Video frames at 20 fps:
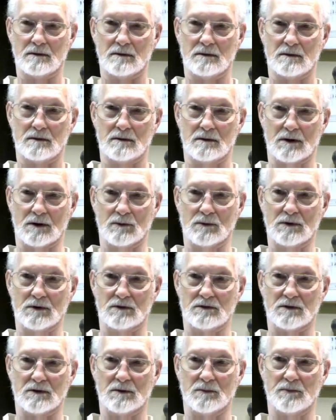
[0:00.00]
there was
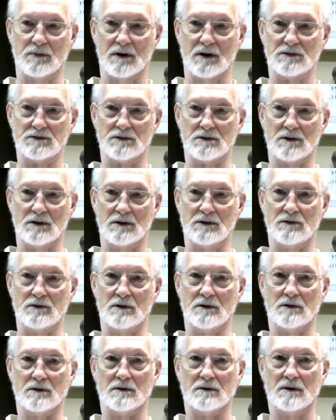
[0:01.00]
pressure under it.
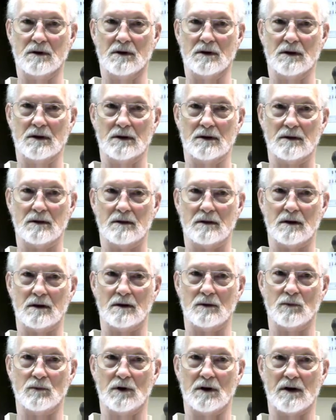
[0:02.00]
And
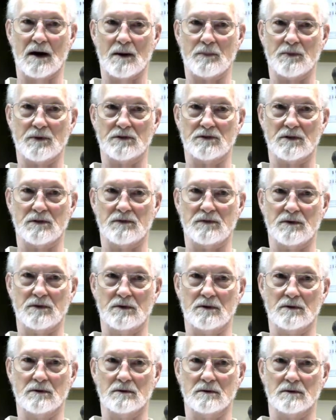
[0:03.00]
what happens if
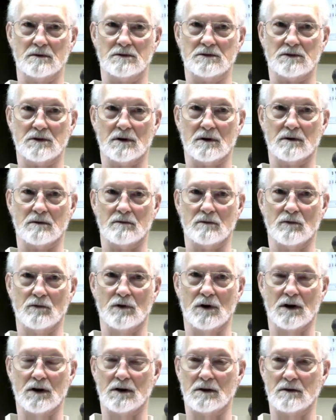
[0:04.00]
you start
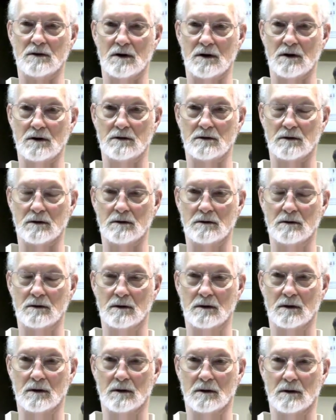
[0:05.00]
running the engine,
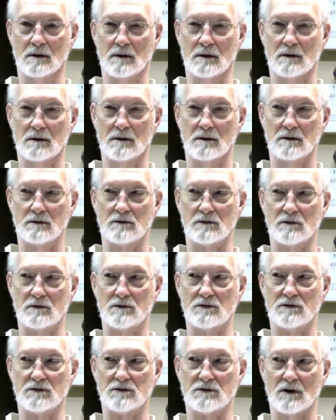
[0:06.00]
as soon as
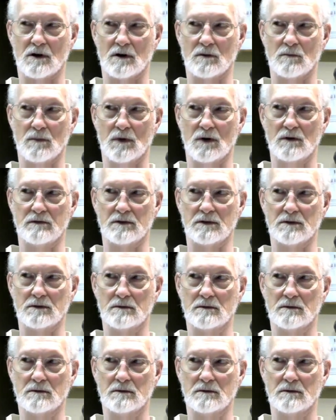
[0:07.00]
you start moving,